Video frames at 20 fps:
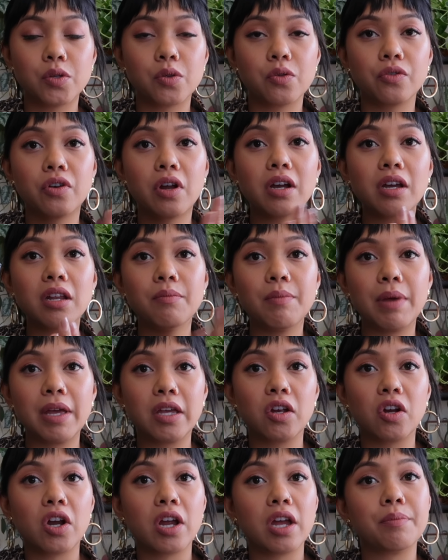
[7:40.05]
So they're not gonna
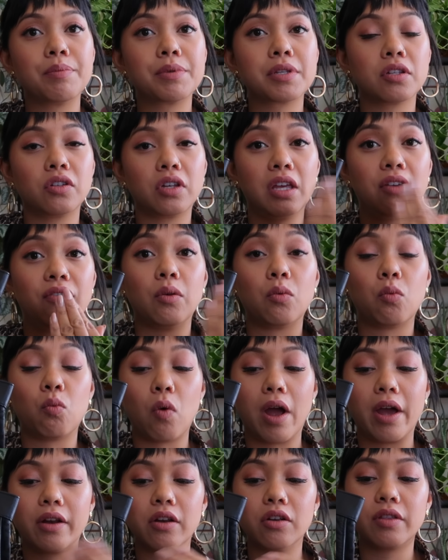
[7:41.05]
make your hips look even
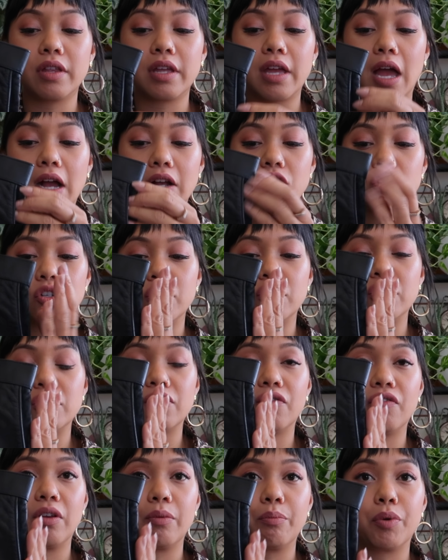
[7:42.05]
wider. They actually
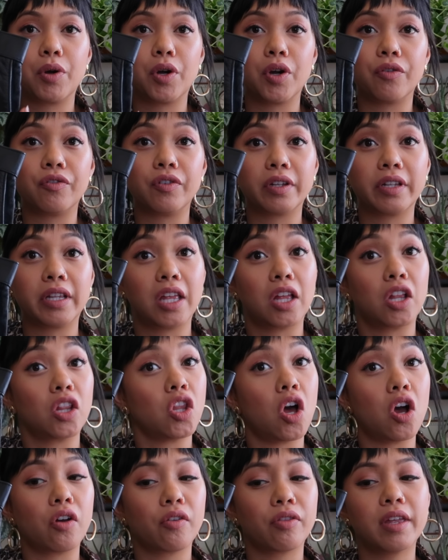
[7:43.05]
just fit perfectly
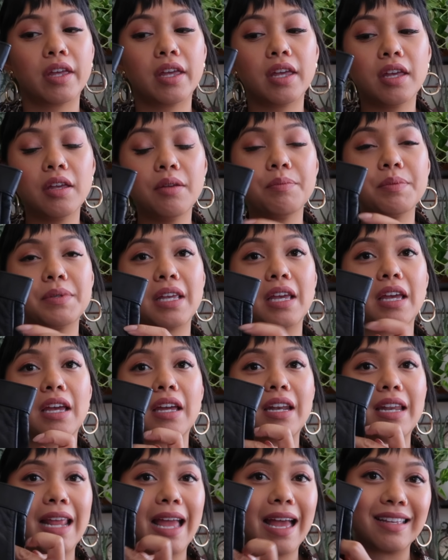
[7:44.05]
along the hips.
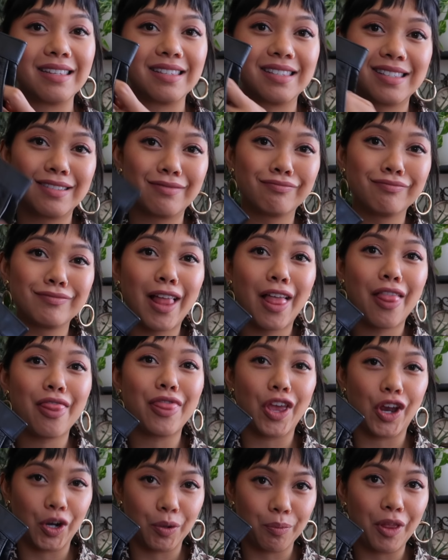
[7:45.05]
And yes,
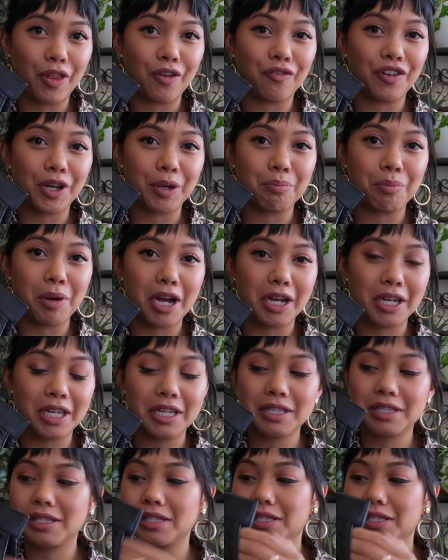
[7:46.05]
there are motherfucking pockets.